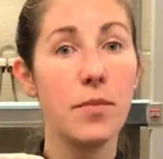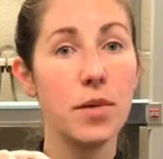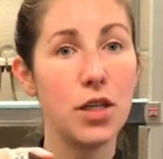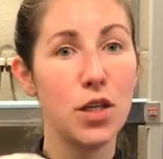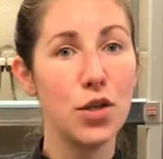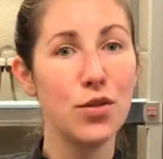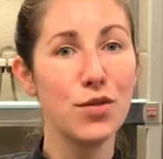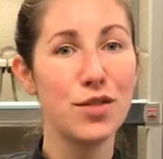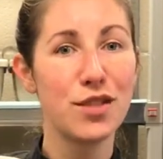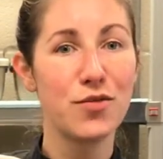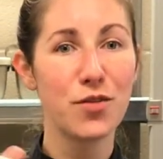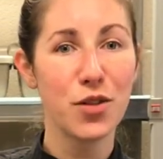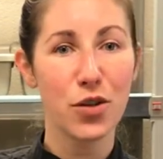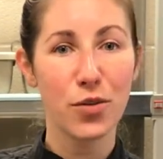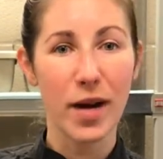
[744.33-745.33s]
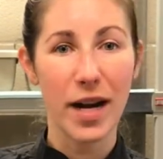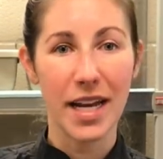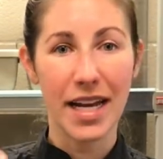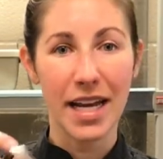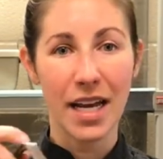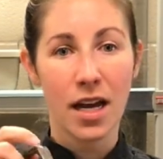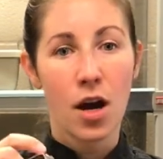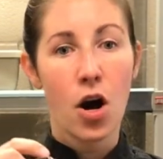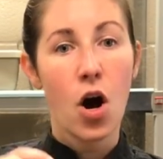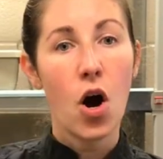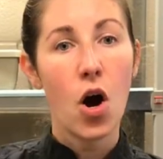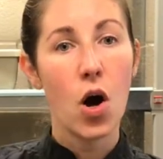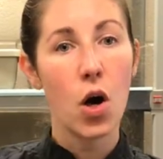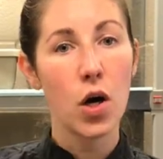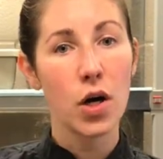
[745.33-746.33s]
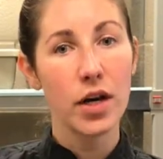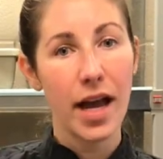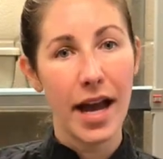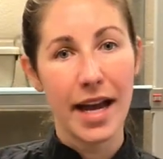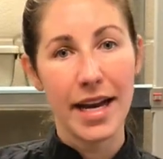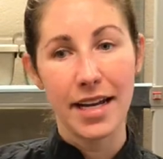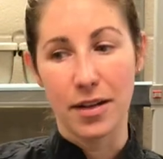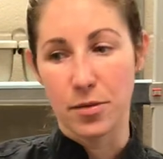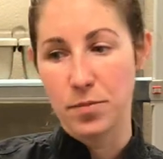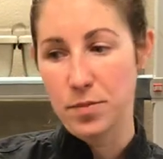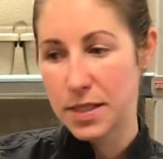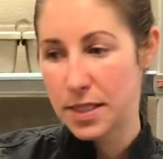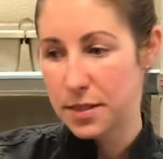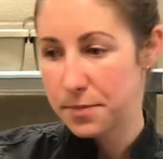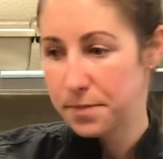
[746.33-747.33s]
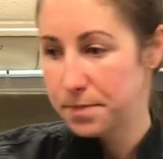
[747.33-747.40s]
used for grating hard items.